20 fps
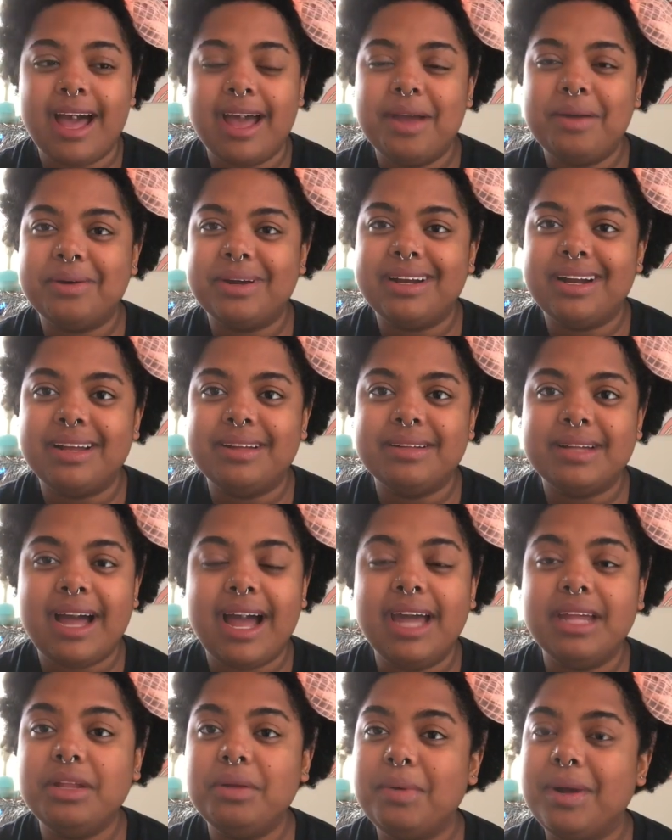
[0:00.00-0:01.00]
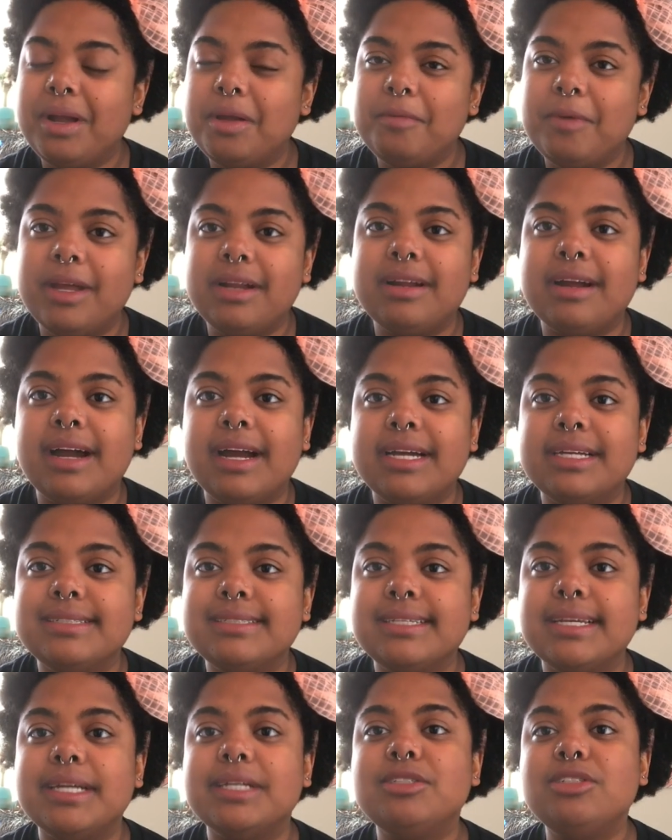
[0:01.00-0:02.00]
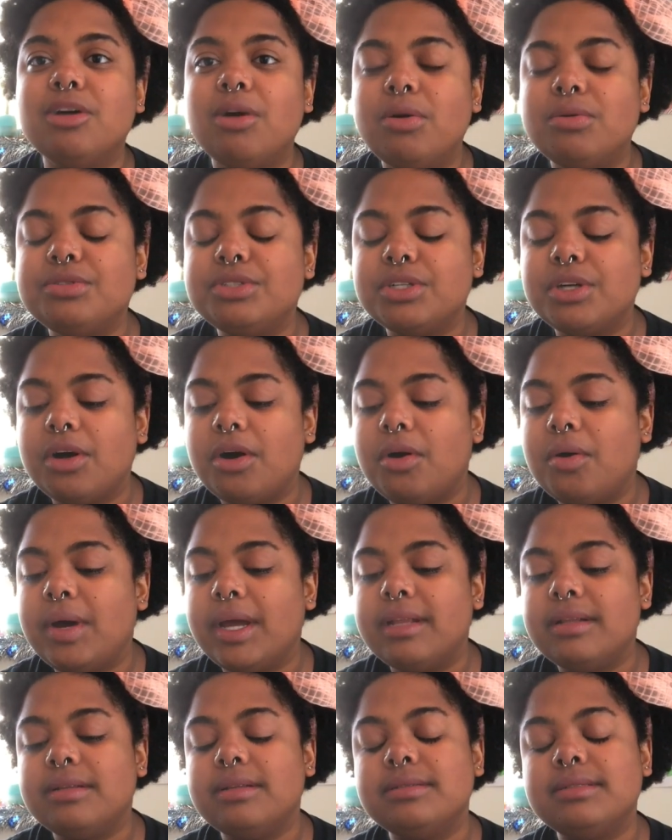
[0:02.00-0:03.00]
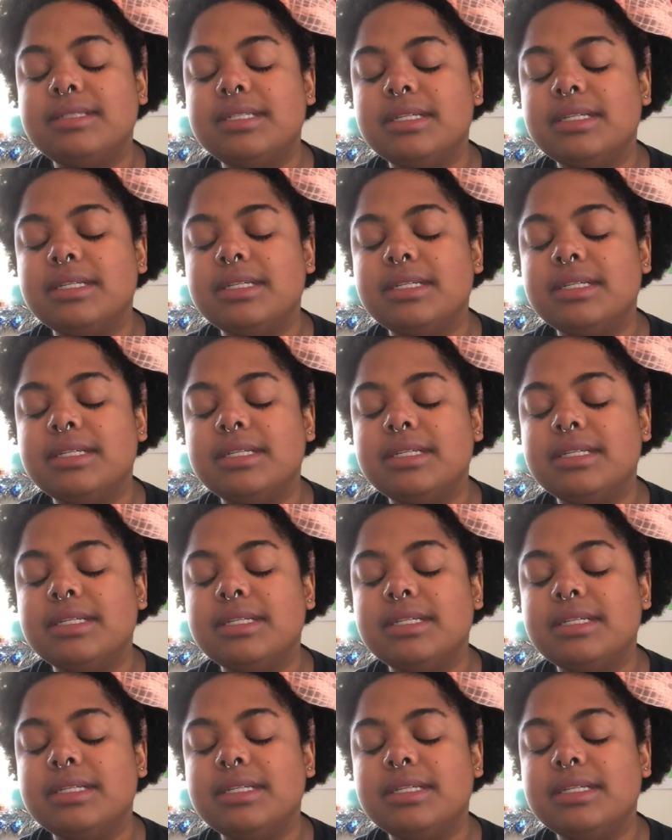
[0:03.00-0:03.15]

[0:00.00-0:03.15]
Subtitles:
I would highly recommend, guys, like, don't go and